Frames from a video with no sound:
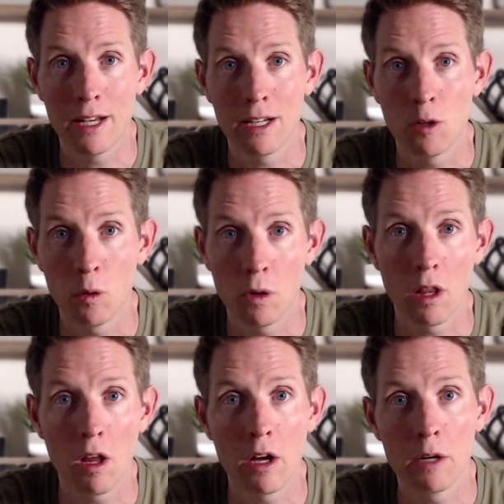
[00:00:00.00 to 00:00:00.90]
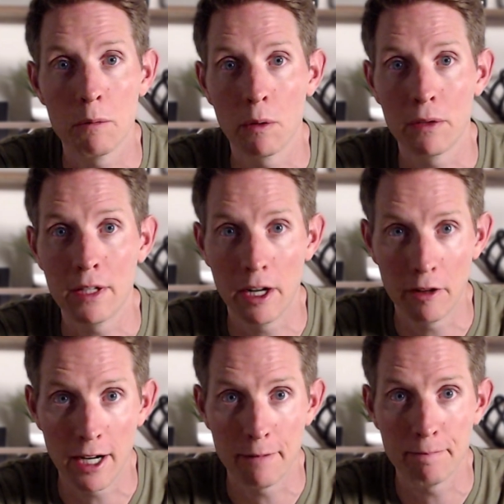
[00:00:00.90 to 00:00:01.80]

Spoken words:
and I know a lot about the area.